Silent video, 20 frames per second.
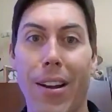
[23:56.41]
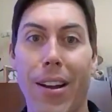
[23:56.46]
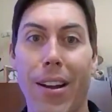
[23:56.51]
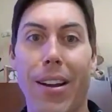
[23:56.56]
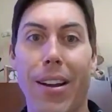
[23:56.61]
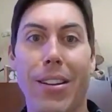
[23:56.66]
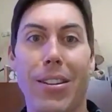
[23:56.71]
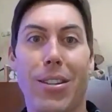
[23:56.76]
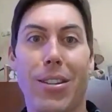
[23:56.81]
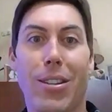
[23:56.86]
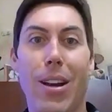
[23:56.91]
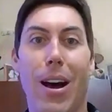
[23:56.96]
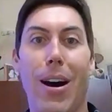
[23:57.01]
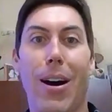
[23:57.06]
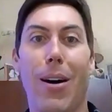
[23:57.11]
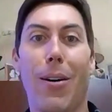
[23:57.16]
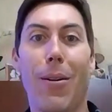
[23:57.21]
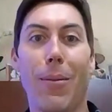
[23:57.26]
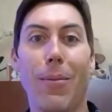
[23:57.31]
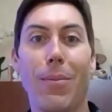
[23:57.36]
Yeah.
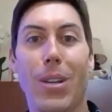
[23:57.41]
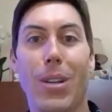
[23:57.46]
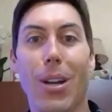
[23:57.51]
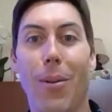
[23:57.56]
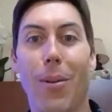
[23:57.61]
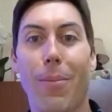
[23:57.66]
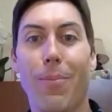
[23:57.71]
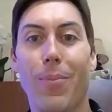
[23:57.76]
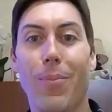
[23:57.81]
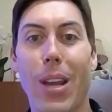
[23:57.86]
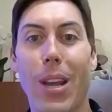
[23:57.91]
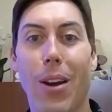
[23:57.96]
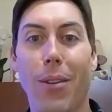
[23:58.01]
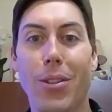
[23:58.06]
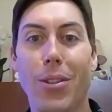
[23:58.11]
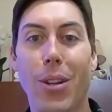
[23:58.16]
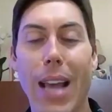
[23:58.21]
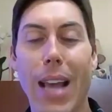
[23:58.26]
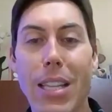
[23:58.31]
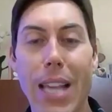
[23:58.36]
So
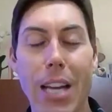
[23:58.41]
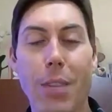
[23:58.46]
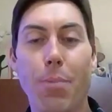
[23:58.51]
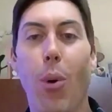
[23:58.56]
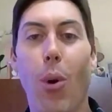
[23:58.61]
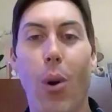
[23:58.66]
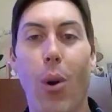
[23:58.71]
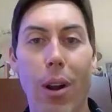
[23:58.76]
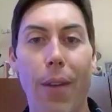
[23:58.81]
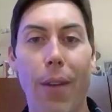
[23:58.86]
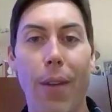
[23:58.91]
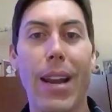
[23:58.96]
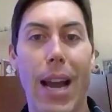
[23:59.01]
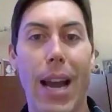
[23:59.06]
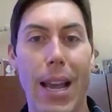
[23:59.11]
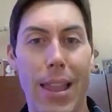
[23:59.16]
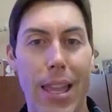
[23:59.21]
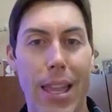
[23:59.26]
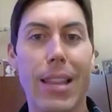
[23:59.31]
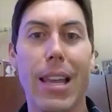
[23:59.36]
that's part of it. I
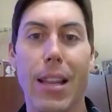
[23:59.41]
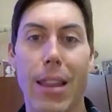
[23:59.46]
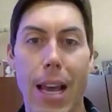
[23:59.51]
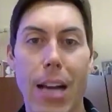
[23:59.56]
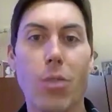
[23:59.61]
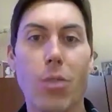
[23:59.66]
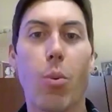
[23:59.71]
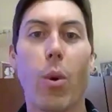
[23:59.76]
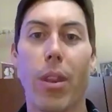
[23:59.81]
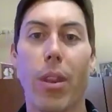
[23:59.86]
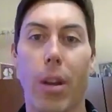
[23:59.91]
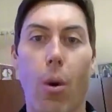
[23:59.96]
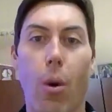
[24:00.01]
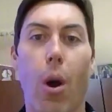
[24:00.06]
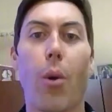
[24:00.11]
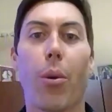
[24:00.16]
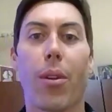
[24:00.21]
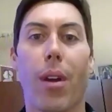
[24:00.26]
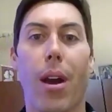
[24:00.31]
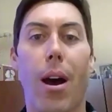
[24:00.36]
think that's where the
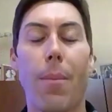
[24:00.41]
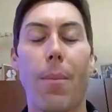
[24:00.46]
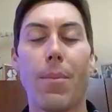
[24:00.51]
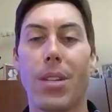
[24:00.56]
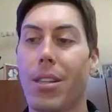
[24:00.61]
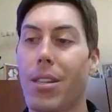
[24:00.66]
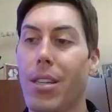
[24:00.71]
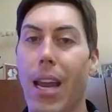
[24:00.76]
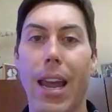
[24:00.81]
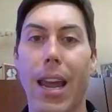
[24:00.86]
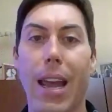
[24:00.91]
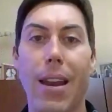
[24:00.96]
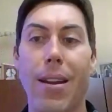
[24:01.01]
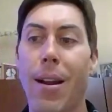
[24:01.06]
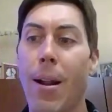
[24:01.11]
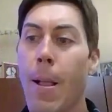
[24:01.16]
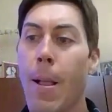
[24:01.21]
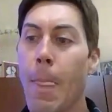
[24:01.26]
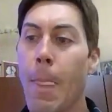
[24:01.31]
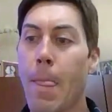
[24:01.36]
growth comes, is saying
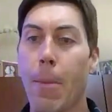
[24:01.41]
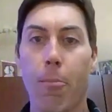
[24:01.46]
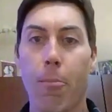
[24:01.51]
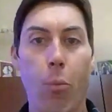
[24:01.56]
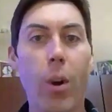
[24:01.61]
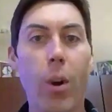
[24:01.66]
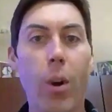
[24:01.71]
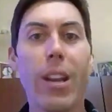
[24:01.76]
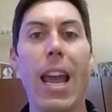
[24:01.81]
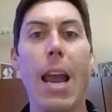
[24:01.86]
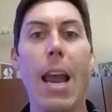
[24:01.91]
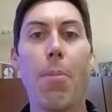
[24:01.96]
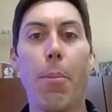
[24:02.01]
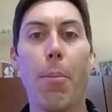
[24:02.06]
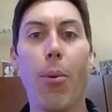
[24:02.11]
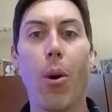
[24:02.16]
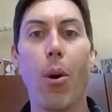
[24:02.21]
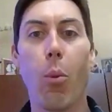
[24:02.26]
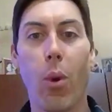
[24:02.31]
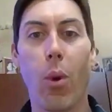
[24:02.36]
we're
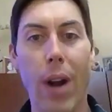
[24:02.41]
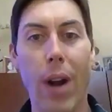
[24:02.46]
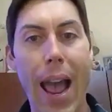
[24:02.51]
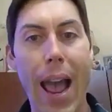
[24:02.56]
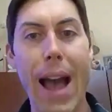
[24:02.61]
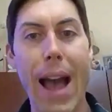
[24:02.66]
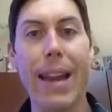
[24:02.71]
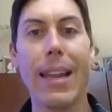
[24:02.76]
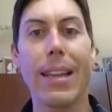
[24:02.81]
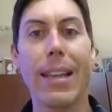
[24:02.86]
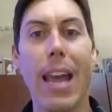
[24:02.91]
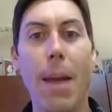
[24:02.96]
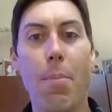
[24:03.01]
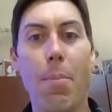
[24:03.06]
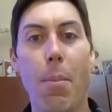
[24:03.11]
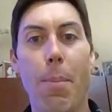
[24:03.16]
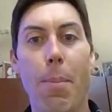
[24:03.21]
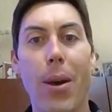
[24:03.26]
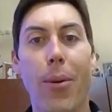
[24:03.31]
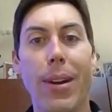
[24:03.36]
capable, we're adding
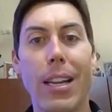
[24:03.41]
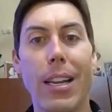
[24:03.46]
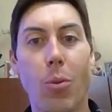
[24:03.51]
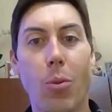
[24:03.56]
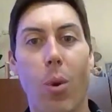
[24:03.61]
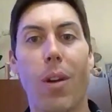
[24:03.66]
capabilities, we're